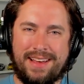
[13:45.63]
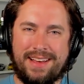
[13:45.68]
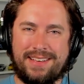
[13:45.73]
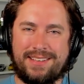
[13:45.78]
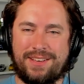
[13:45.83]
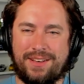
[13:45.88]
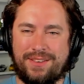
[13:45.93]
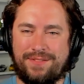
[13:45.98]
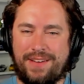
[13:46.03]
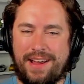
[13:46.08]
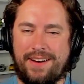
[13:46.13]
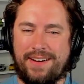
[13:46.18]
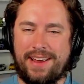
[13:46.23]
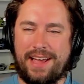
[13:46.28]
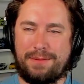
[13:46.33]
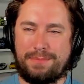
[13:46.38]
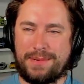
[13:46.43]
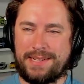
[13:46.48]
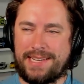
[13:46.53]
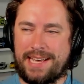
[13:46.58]
So it's very
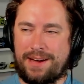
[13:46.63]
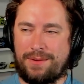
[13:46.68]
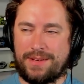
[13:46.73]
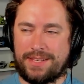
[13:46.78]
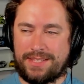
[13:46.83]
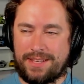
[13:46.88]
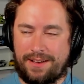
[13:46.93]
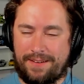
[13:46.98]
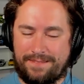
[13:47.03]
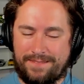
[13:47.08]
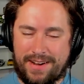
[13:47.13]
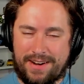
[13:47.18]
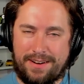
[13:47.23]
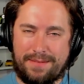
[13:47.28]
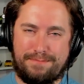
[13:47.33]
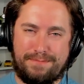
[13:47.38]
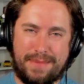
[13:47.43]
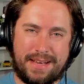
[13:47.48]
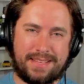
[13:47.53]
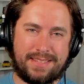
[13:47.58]
up and down. We saw a
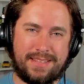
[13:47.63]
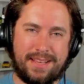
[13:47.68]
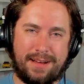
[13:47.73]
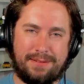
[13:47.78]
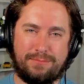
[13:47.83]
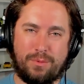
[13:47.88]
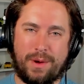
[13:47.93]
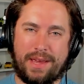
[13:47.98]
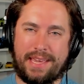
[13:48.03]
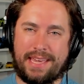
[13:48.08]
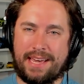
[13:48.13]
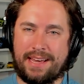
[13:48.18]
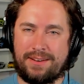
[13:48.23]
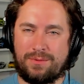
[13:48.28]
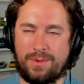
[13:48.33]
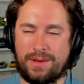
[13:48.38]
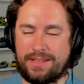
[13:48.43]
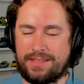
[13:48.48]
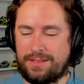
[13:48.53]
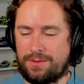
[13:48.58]
very mixed up
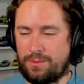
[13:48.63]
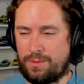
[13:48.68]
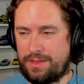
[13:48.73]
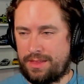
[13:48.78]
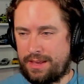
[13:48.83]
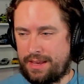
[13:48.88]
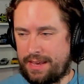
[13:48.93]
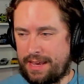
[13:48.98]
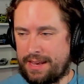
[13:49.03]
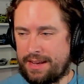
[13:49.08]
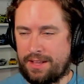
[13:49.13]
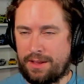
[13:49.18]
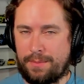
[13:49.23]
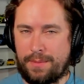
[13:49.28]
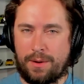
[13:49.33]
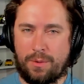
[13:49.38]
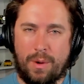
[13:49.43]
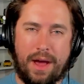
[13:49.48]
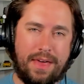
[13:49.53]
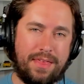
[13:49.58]
weekend with the
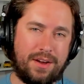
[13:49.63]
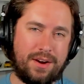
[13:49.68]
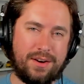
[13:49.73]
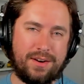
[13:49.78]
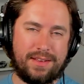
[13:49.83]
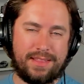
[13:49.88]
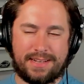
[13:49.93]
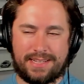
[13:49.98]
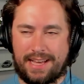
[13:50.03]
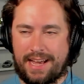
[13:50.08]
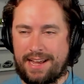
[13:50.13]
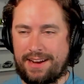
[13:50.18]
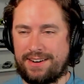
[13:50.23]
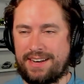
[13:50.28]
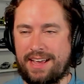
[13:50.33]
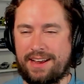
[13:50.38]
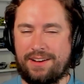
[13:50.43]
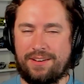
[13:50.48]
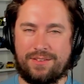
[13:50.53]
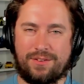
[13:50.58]
inclement weather and the tire
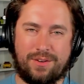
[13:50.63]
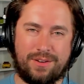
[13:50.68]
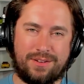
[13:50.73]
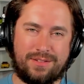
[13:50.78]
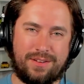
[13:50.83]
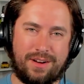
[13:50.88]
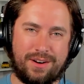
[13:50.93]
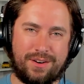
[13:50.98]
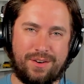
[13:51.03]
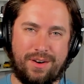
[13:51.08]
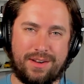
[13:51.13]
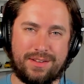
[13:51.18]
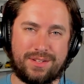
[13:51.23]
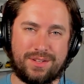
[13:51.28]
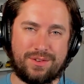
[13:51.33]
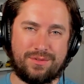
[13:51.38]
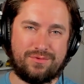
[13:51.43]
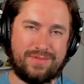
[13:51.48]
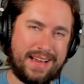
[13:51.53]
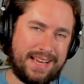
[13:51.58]
deg, of course,
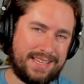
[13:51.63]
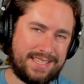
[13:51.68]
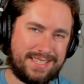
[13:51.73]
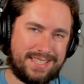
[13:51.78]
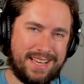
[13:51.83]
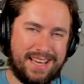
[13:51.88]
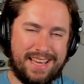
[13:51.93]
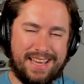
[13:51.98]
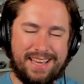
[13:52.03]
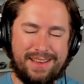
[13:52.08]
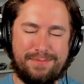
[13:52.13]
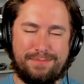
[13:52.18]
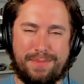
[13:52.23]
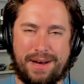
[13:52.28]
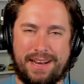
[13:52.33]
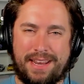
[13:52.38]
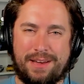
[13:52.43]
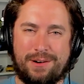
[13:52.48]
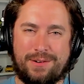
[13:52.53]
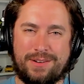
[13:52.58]
across the race.
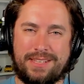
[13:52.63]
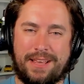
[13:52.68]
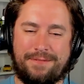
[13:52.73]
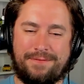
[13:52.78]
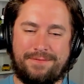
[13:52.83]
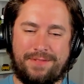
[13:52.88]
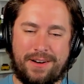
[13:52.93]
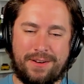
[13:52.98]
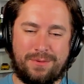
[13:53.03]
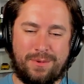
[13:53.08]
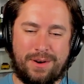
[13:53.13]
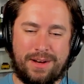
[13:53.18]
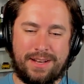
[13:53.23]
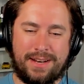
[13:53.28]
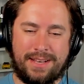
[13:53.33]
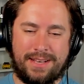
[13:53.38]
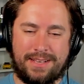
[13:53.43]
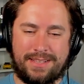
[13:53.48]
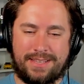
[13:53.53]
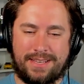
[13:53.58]
But it was a fun
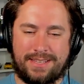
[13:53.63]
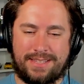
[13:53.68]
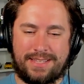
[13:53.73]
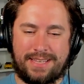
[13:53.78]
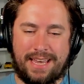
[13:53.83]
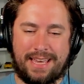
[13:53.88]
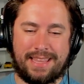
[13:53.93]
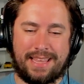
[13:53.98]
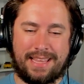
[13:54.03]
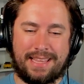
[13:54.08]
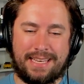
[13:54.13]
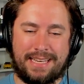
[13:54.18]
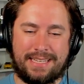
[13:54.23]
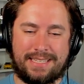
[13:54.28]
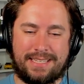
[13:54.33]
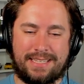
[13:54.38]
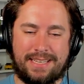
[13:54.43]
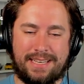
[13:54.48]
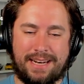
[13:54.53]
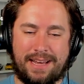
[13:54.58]
one, to say the
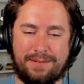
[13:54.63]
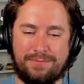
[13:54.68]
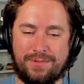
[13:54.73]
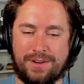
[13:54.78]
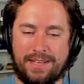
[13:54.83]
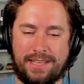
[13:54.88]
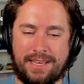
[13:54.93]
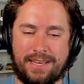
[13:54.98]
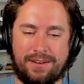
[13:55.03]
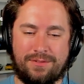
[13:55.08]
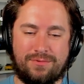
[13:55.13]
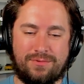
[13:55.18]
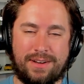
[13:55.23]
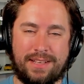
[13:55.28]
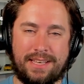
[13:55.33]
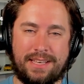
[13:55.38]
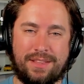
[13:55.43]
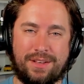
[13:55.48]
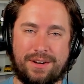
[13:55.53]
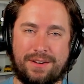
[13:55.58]
least, and I'm really,
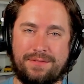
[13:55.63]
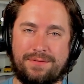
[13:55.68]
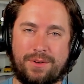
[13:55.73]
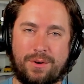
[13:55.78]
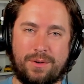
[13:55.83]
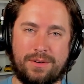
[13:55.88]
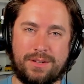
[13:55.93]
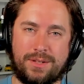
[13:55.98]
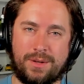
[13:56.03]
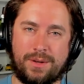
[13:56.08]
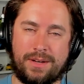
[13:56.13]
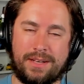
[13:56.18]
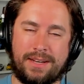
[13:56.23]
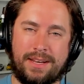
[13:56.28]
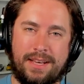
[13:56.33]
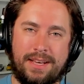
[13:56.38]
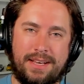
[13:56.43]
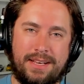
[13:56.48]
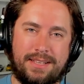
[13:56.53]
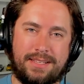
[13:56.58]
really looking forward to it.
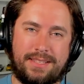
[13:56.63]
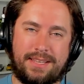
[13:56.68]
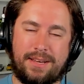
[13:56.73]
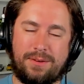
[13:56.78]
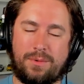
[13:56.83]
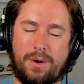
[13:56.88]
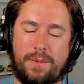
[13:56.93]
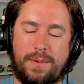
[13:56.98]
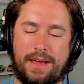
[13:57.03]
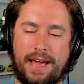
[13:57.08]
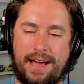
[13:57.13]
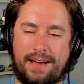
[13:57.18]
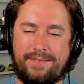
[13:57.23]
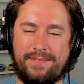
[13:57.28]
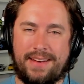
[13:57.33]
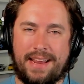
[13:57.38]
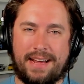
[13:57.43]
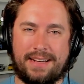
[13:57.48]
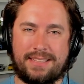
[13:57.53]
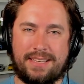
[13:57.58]
Seeing what we
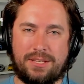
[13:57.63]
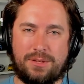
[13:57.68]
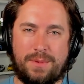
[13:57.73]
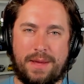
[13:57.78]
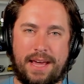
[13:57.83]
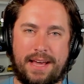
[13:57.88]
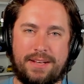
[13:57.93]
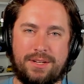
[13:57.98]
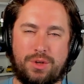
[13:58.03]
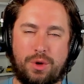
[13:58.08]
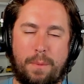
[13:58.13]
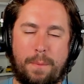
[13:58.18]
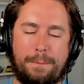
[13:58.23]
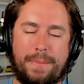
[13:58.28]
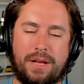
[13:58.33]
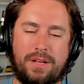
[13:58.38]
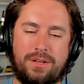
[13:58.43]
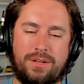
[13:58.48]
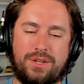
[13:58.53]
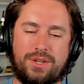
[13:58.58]
have next as we head to
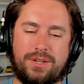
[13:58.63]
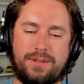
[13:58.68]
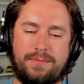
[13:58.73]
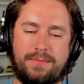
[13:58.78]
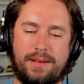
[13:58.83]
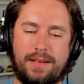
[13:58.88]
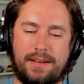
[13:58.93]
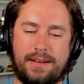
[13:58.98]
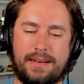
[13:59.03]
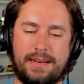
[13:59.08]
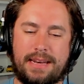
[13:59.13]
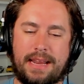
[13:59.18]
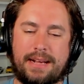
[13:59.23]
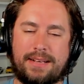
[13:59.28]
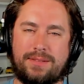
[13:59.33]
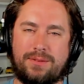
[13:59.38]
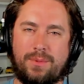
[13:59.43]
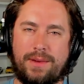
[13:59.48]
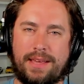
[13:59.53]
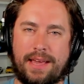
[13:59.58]
Belgium
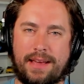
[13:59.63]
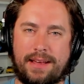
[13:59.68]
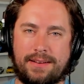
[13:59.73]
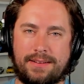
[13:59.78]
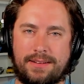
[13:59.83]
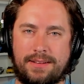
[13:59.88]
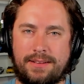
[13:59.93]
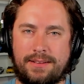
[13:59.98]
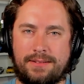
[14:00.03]
next weekend.